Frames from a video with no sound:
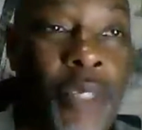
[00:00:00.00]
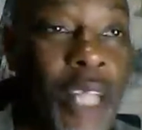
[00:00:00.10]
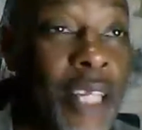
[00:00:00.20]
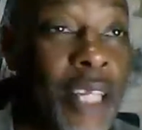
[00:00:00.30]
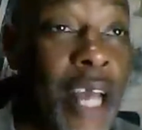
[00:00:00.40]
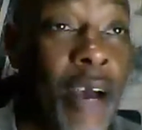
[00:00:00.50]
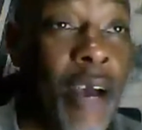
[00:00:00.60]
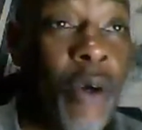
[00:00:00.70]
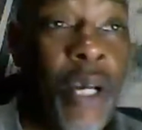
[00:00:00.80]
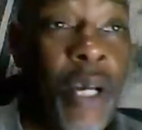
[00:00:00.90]
Like
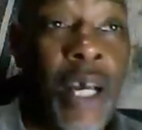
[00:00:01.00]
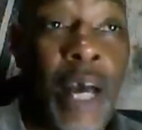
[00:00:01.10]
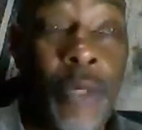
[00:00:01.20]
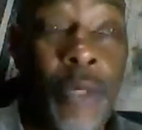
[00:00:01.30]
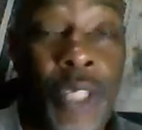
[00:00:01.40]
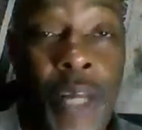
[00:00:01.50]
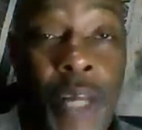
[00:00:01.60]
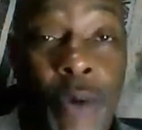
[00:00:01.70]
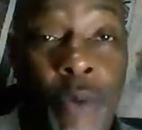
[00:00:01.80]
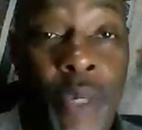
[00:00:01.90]
now, I was in
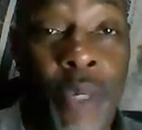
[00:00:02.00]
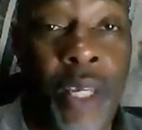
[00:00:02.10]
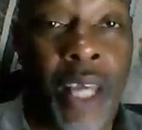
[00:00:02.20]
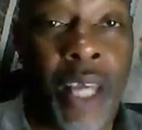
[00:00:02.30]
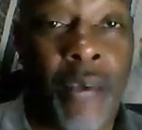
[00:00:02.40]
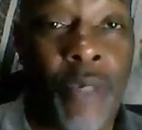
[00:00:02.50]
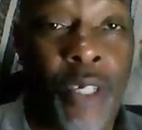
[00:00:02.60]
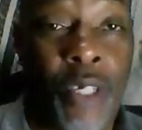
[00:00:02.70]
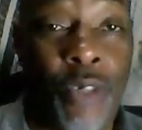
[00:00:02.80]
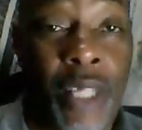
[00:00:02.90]
Nairobi. I did a
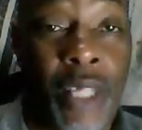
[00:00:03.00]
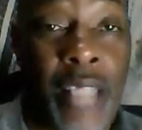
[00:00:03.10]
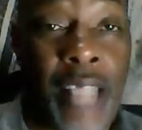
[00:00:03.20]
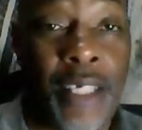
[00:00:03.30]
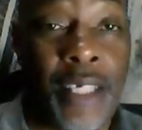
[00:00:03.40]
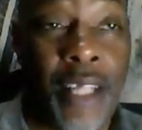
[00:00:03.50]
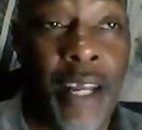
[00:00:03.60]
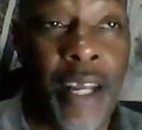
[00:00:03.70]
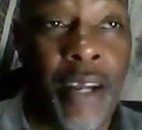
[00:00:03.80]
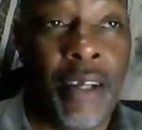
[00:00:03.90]
transaction
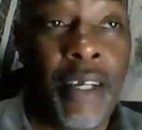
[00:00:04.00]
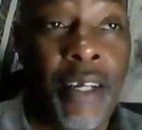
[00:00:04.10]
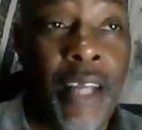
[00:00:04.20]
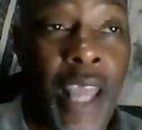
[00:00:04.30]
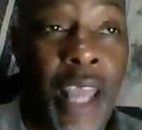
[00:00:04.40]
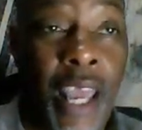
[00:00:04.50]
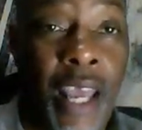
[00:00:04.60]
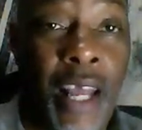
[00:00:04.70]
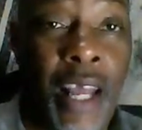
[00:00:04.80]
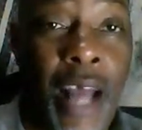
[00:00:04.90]
there, and
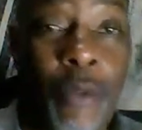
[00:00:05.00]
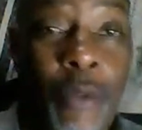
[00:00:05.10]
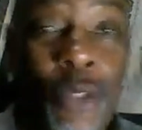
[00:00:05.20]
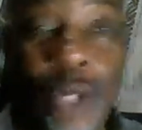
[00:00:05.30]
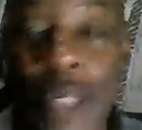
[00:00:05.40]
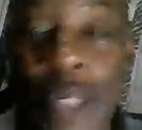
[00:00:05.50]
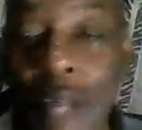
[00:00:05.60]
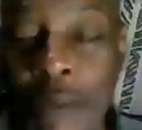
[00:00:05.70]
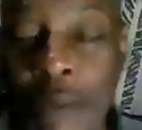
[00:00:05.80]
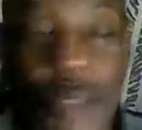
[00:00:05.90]
I was so
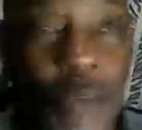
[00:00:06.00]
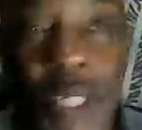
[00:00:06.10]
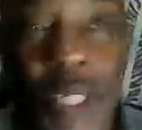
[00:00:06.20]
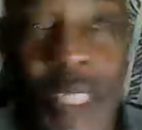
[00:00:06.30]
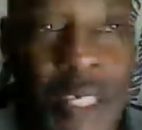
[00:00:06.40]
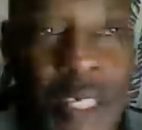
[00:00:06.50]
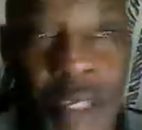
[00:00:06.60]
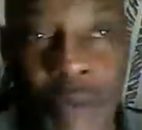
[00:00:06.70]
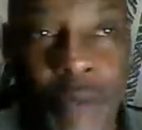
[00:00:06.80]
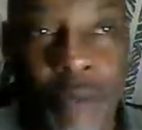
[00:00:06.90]
busy with
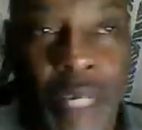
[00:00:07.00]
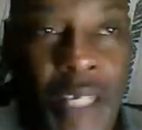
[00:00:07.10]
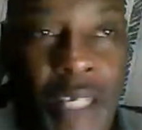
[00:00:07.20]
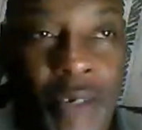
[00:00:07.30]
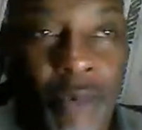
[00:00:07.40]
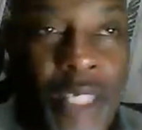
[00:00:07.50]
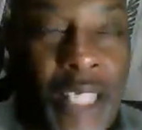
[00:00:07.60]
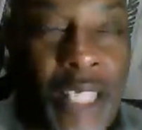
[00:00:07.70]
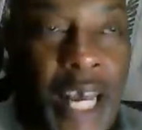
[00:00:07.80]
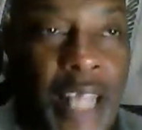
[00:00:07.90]
money on one side.